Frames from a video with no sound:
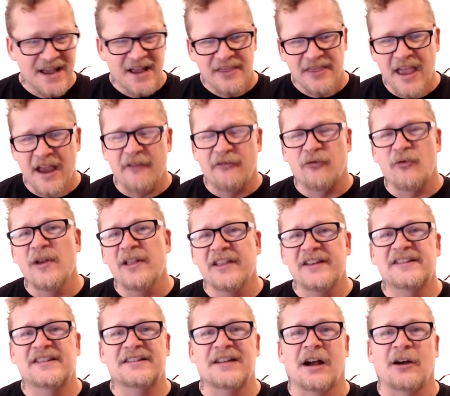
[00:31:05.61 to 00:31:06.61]
They've really
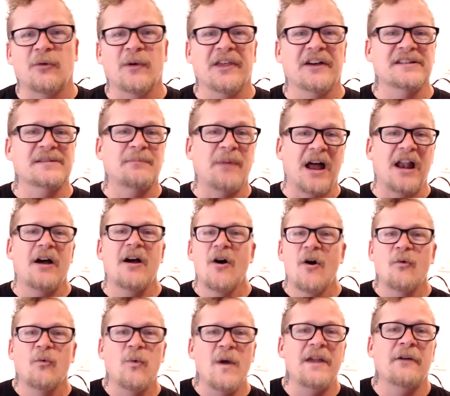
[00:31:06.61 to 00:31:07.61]
stuck with us, but
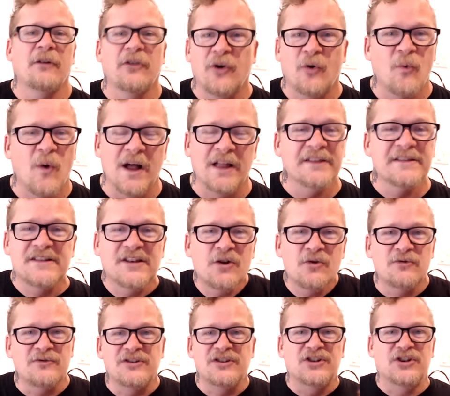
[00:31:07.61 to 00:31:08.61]
we are the ones
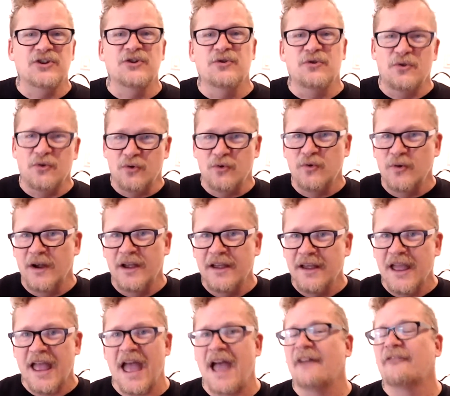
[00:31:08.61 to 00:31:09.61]
who do
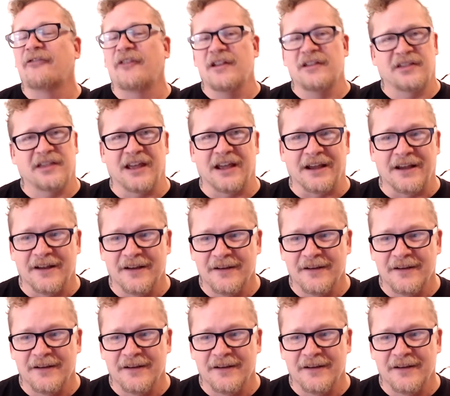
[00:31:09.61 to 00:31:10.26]
everything.